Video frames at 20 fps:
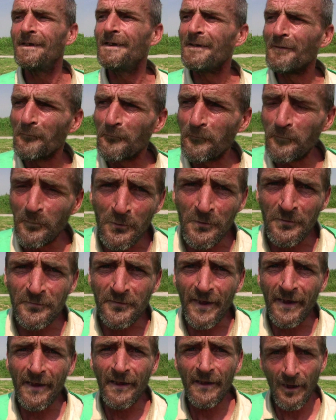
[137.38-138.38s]
for
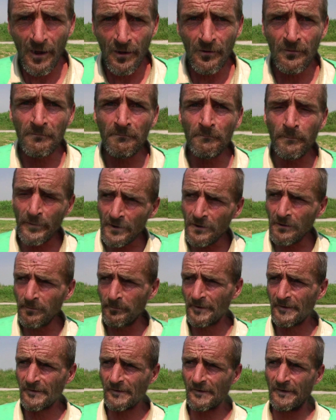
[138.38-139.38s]
their own
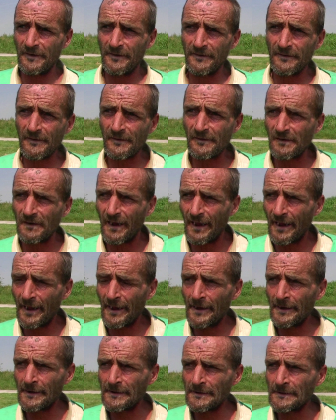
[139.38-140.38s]
purposes.
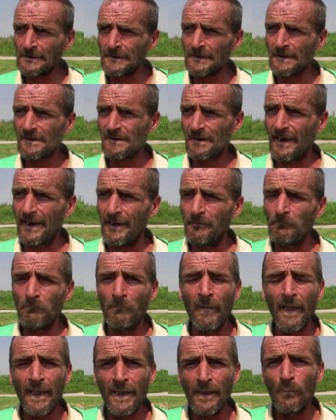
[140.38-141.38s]
And it
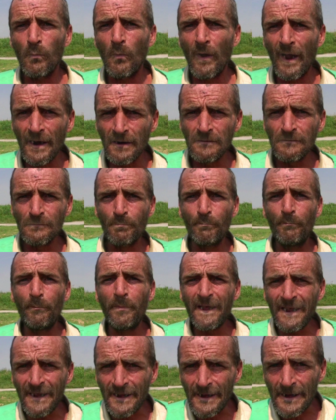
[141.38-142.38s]
may well
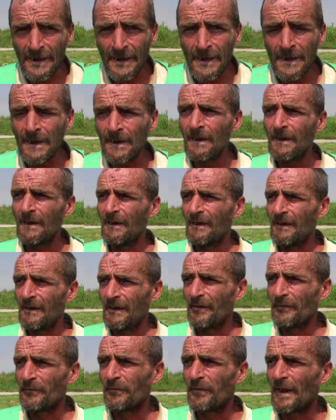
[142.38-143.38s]
be
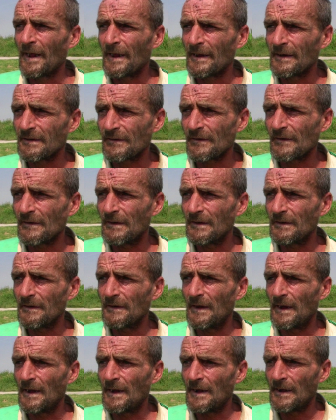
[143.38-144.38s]
that
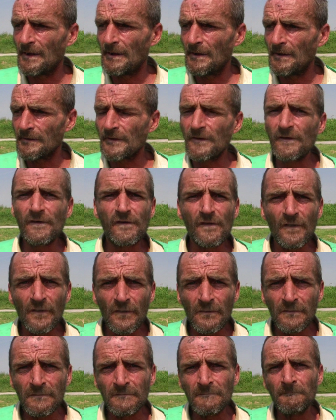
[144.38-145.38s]

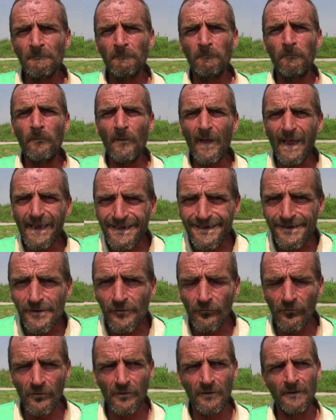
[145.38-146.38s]
certain
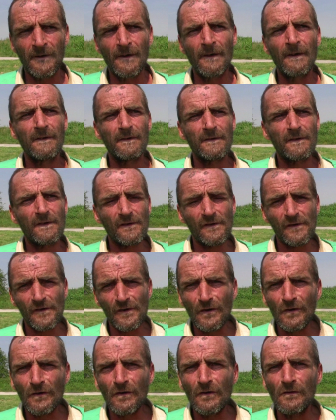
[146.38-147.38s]
veteran
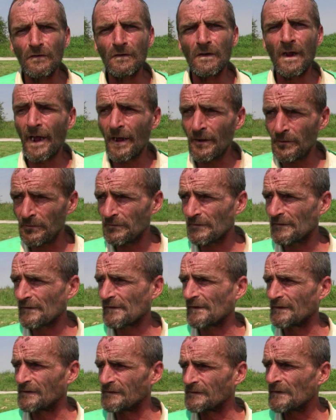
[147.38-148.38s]
circle
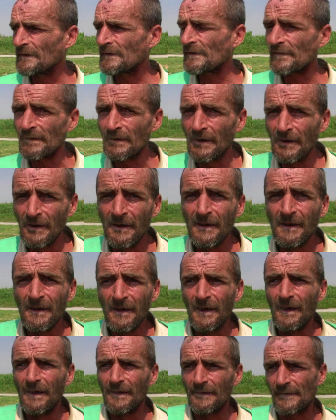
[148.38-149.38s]
hoaxers,
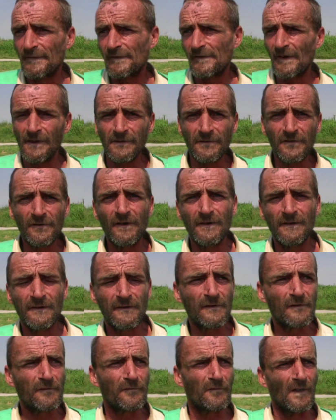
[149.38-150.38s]
such
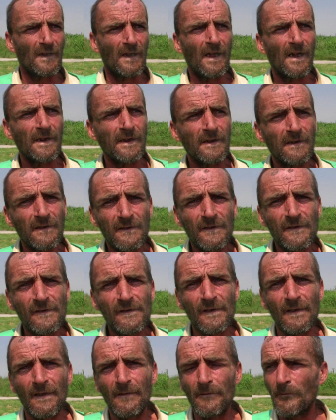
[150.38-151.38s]
as the
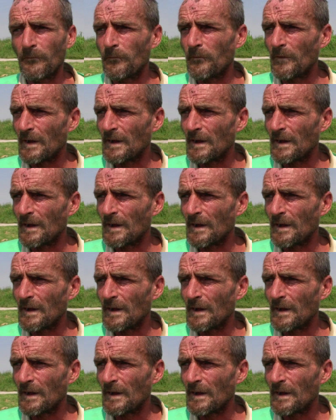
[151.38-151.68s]
likes of